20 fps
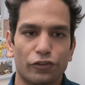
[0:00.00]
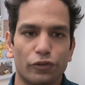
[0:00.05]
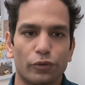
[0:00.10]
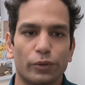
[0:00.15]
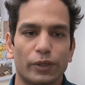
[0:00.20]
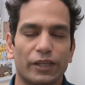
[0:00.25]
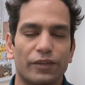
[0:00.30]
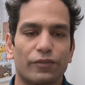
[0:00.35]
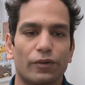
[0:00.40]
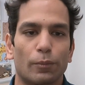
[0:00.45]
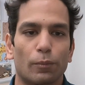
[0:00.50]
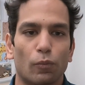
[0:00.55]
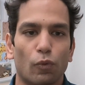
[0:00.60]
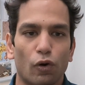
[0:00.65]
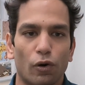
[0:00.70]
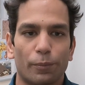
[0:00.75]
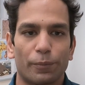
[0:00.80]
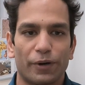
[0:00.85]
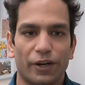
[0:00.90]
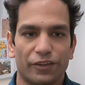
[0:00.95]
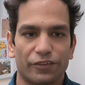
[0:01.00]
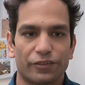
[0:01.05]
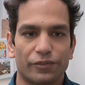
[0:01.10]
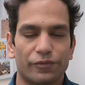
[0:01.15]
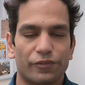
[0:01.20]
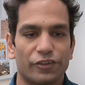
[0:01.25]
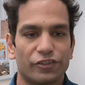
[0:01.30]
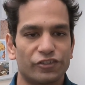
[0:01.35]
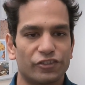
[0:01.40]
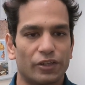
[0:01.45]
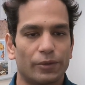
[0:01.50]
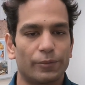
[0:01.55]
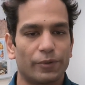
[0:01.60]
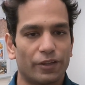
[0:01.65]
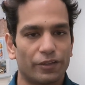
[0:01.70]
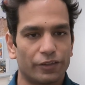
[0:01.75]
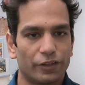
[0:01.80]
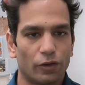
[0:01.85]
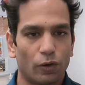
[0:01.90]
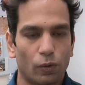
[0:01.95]
even more oppressive regime than
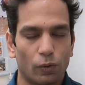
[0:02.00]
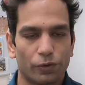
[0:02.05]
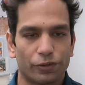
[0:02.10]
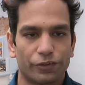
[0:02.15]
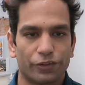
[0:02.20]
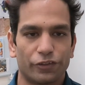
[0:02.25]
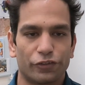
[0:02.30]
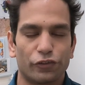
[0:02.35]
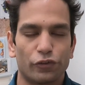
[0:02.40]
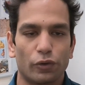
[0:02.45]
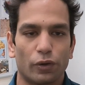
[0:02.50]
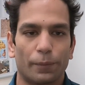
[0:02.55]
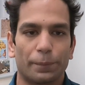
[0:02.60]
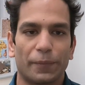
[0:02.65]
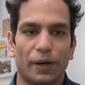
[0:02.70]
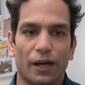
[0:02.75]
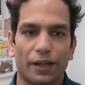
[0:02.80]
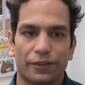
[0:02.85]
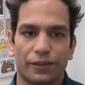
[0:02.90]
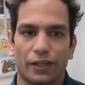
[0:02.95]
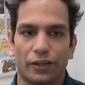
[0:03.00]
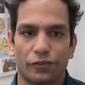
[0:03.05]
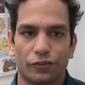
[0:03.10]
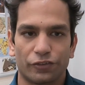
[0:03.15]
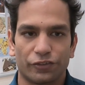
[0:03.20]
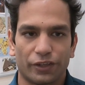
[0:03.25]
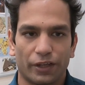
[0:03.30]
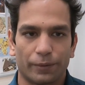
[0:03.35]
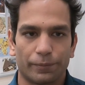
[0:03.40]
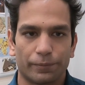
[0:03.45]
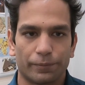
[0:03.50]
the old, this new apartheid regime.